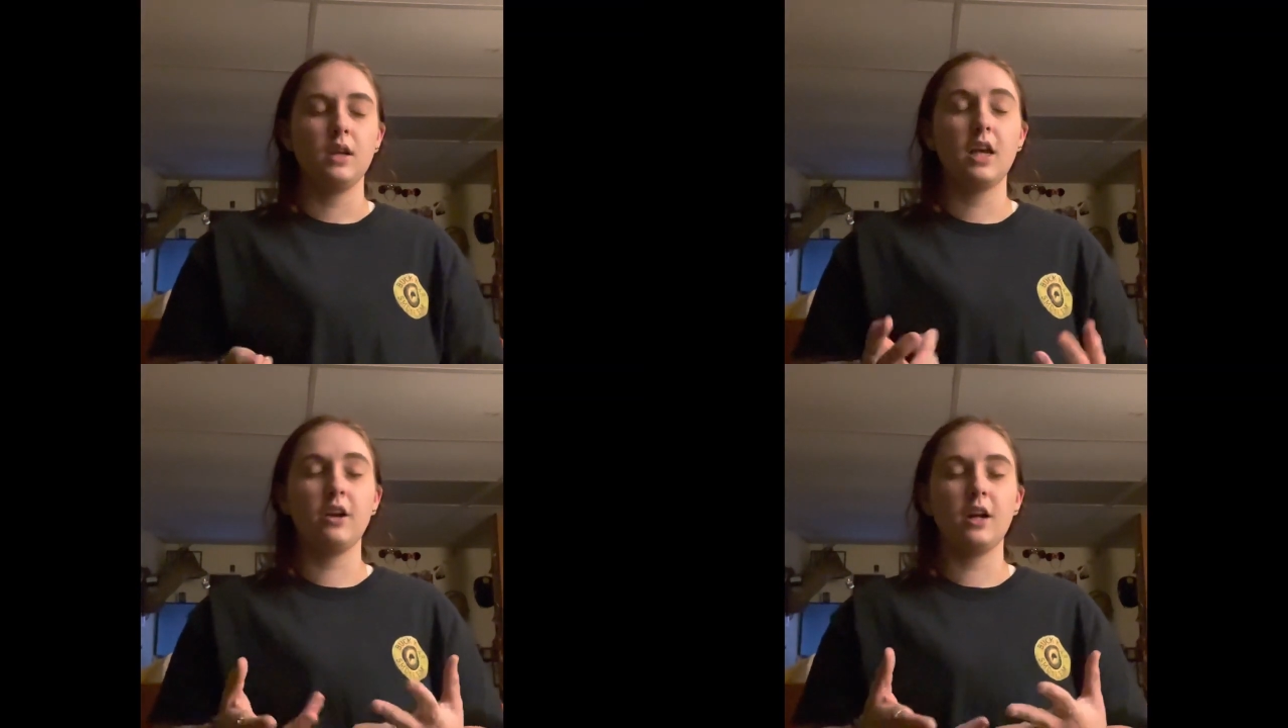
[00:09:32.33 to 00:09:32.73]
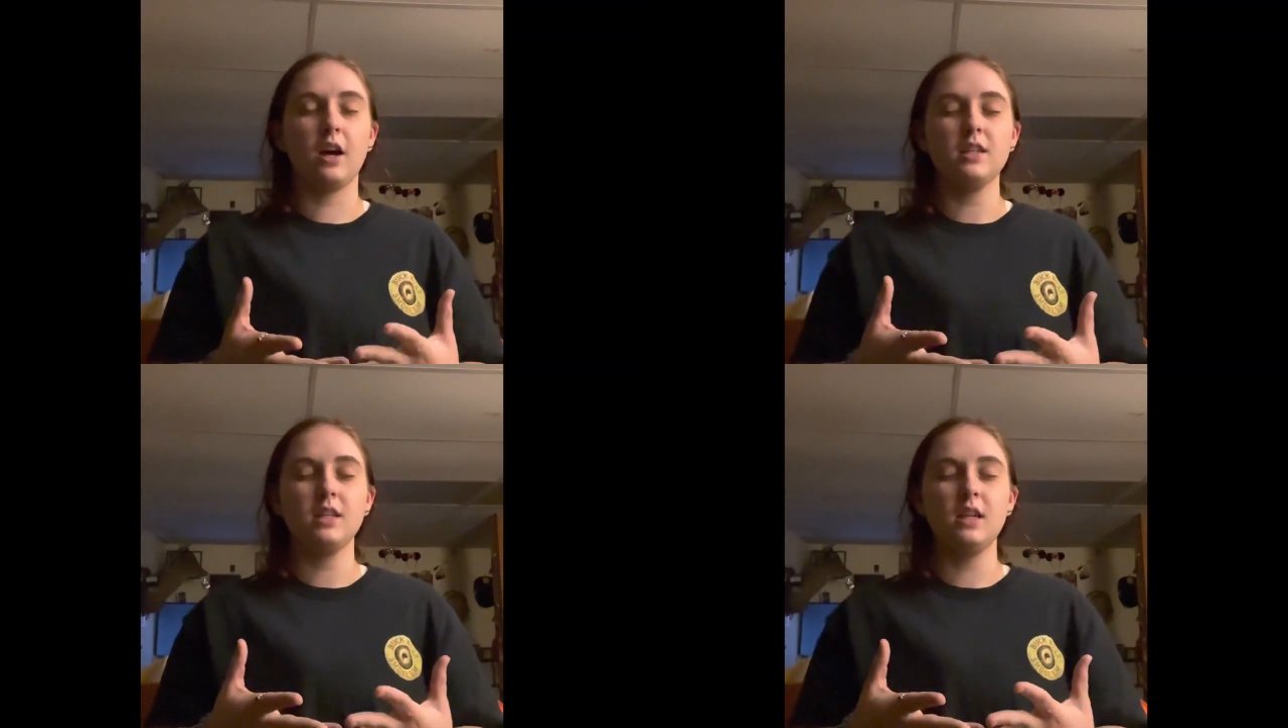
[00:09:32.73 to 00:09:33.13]

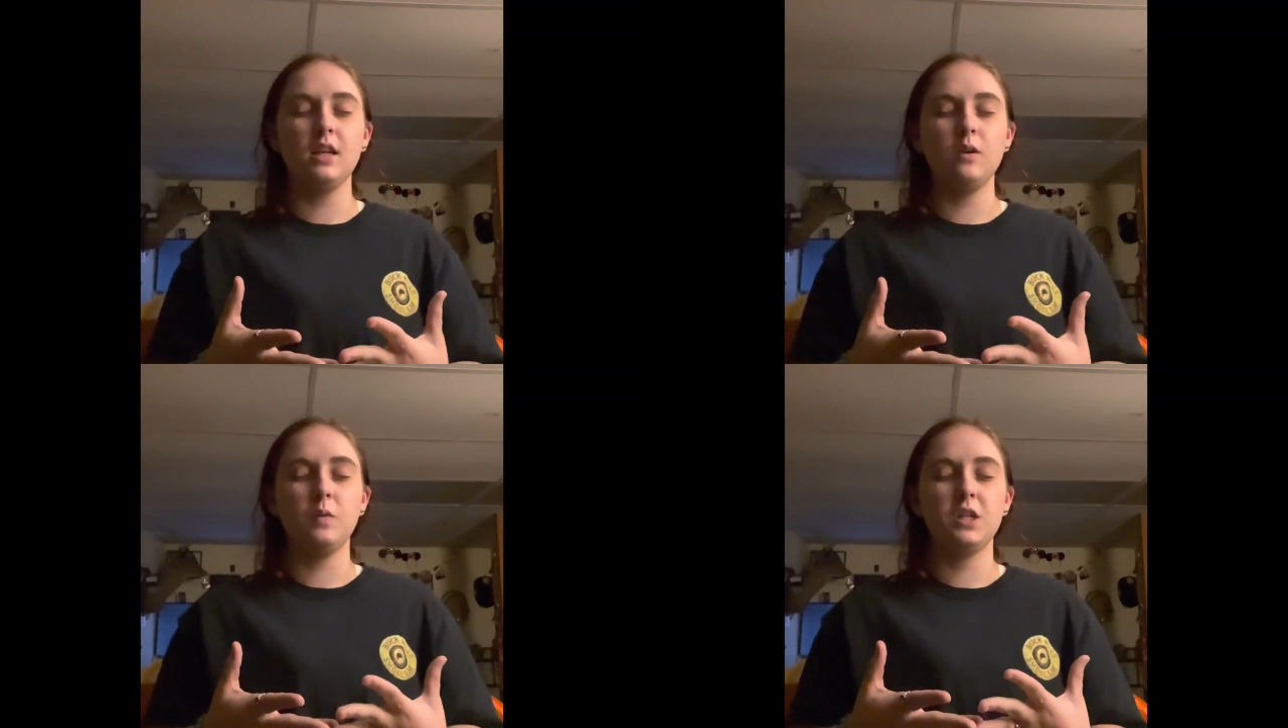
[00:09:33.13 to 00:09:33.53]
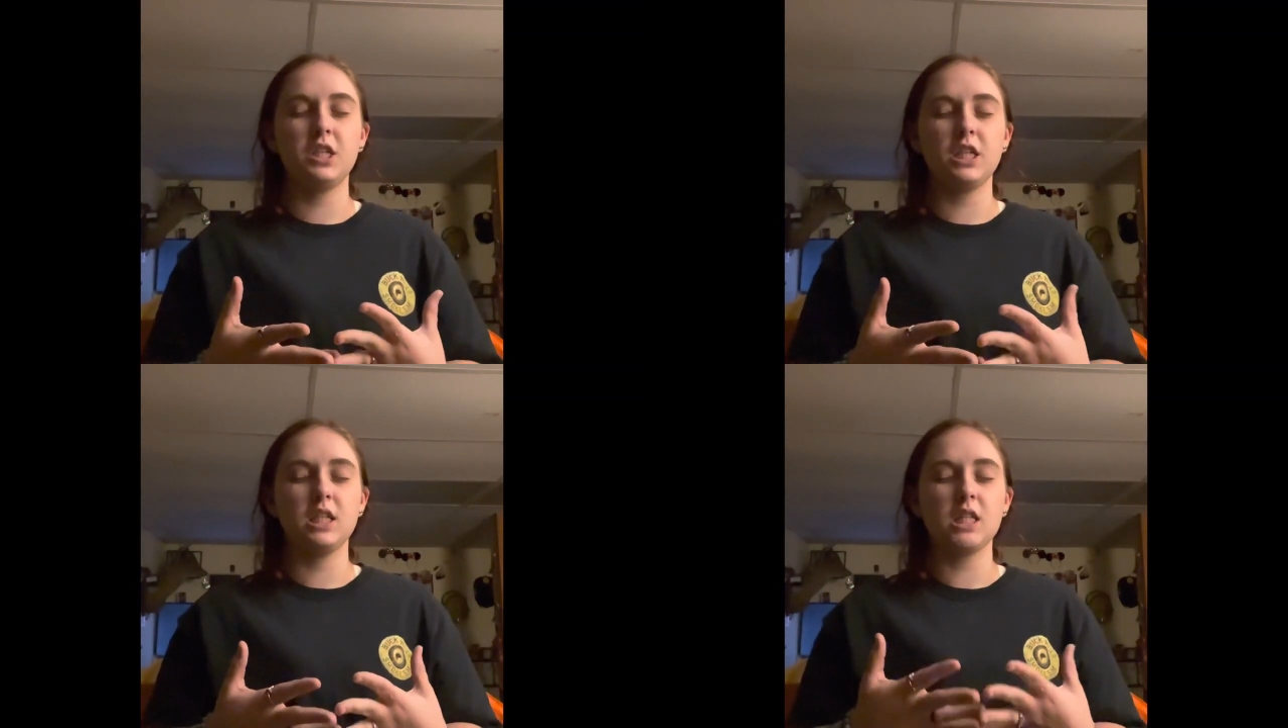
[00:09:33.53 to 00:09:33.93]
Curiosity,
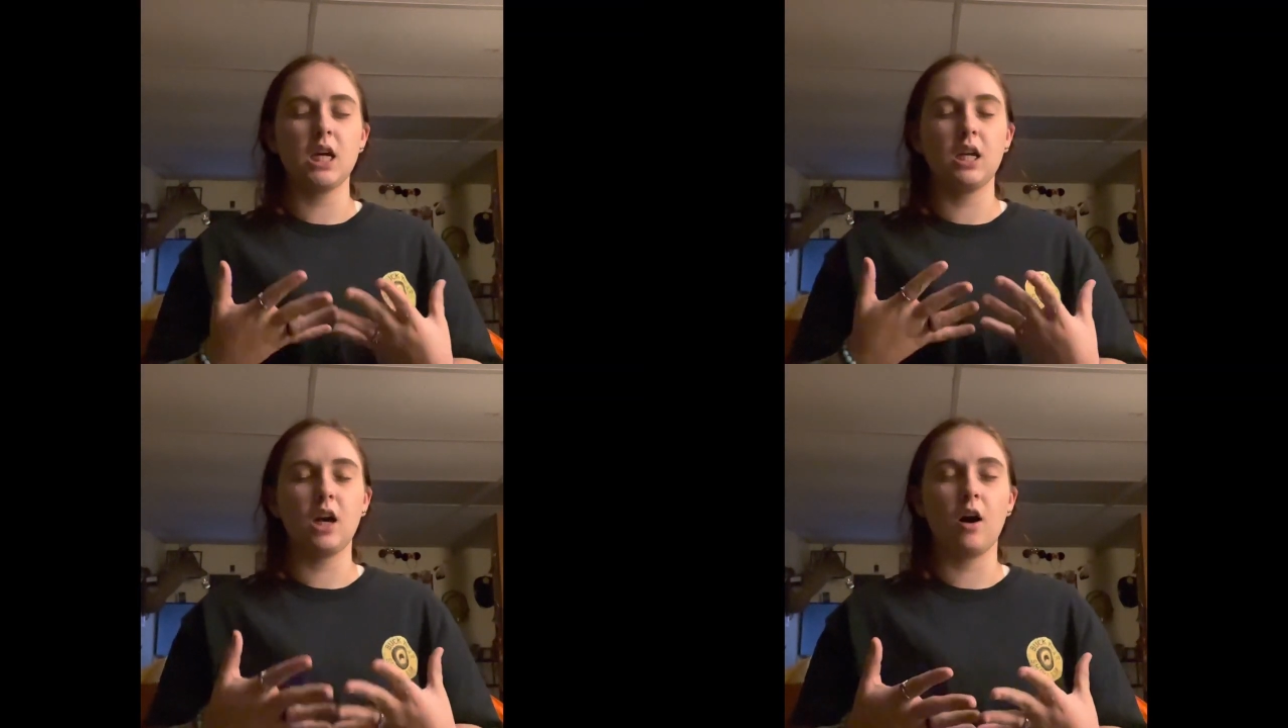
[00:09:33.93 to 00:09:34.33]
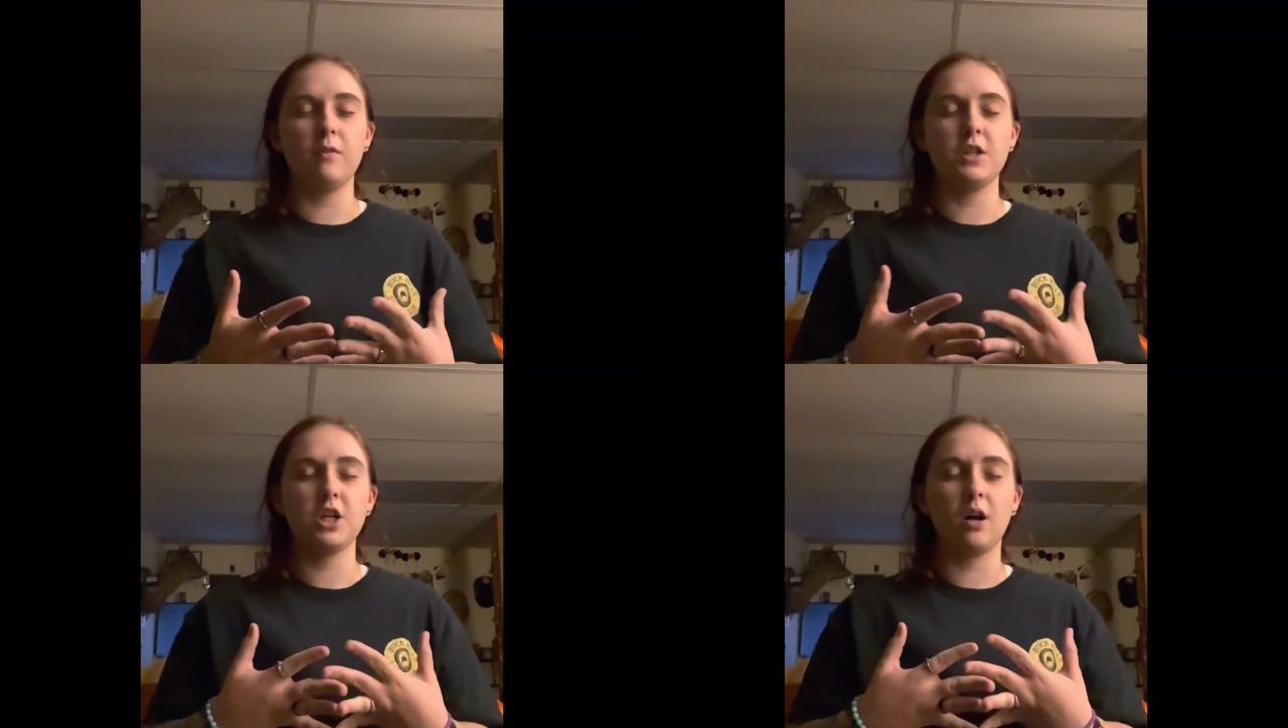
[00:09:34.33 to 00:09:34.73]
which is a
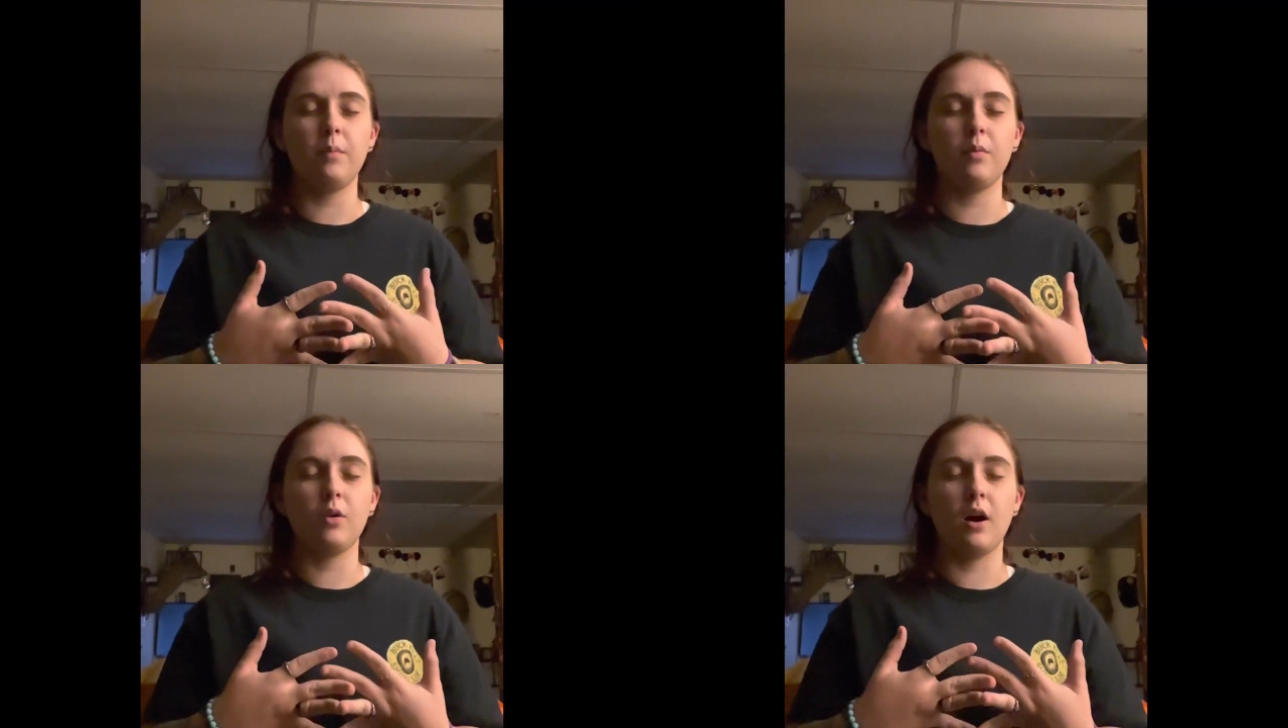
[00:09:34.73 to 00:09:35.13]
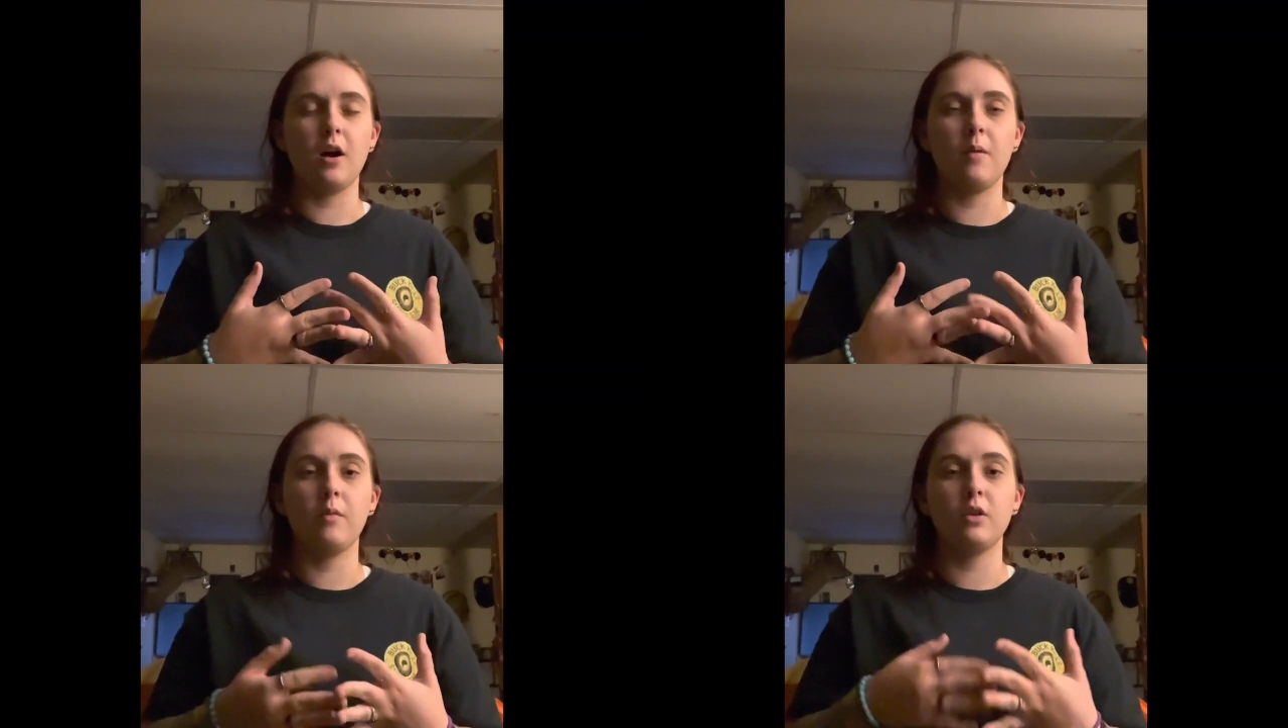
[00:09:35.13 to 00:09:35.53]
coffee shop
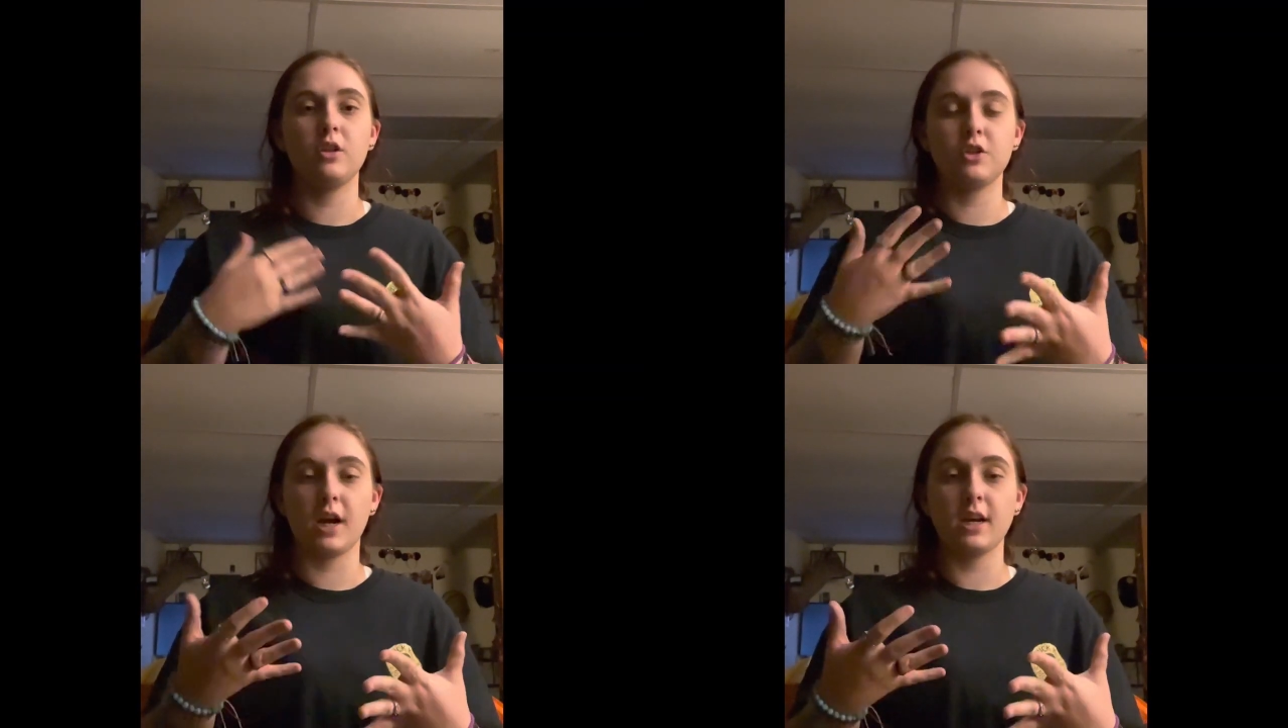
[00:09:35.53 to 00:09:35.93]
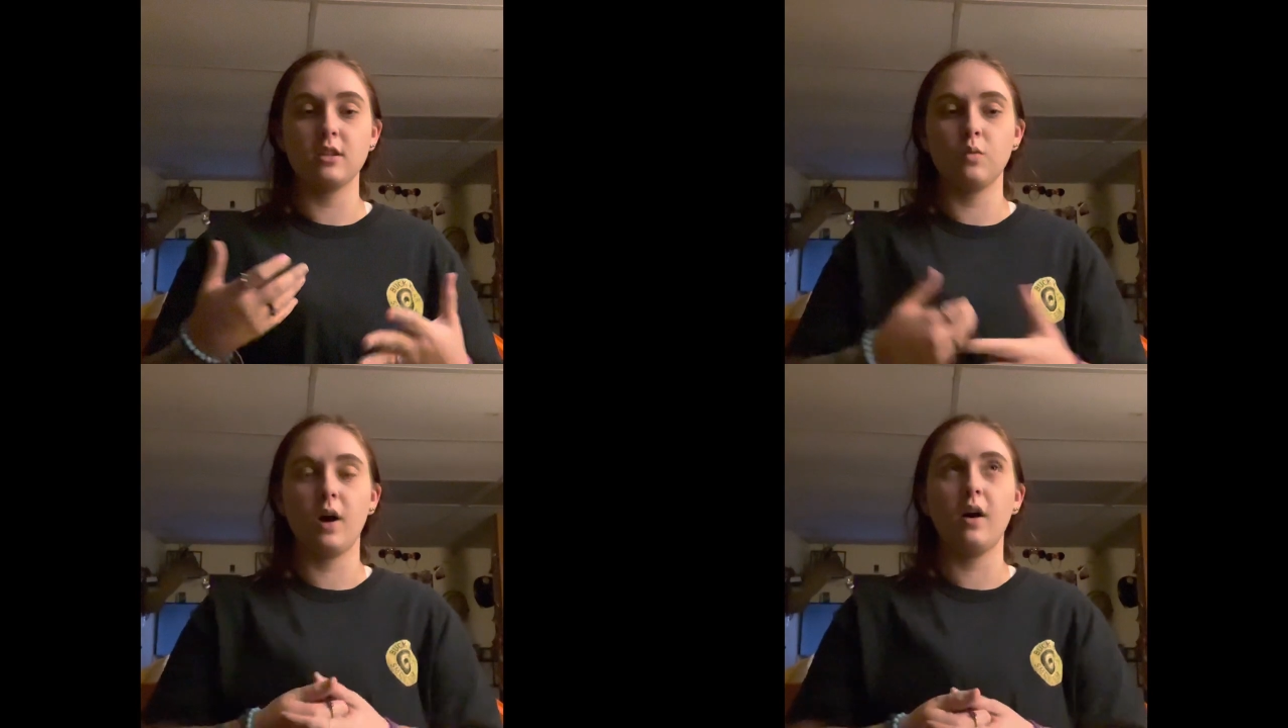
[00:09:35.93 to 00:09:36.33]
um, on the drag
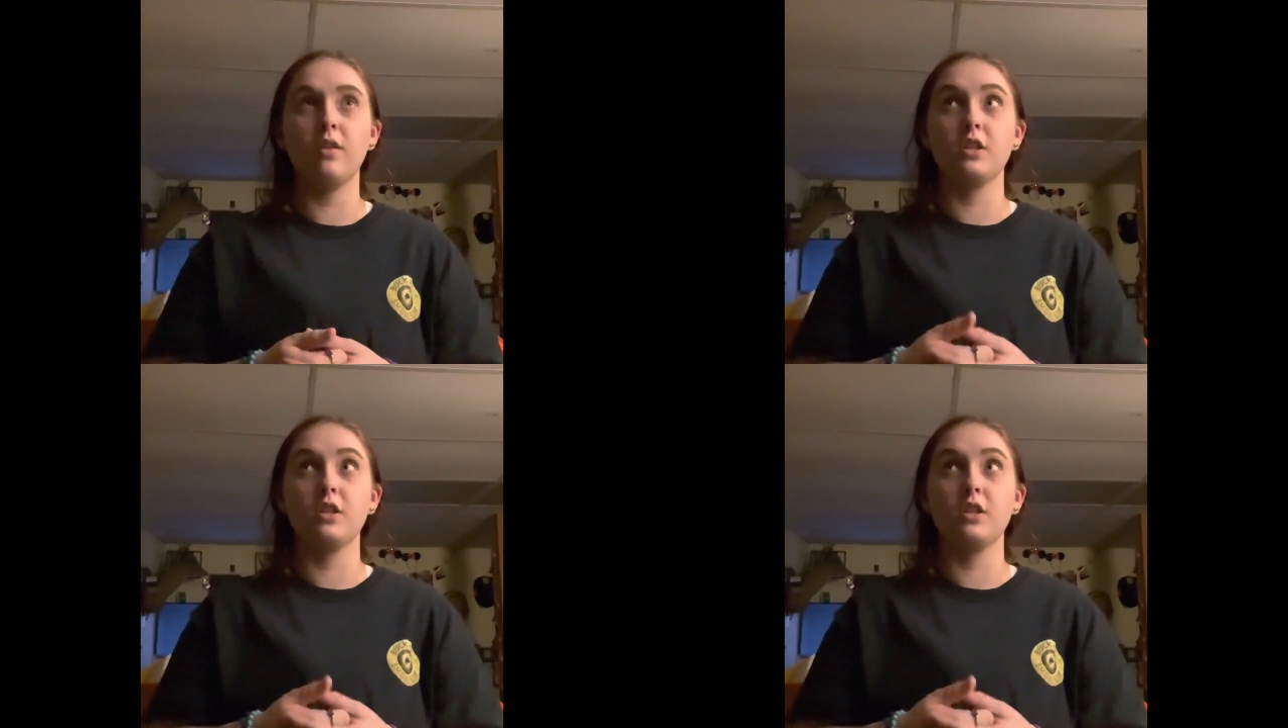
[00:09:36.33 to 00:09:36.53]
as well.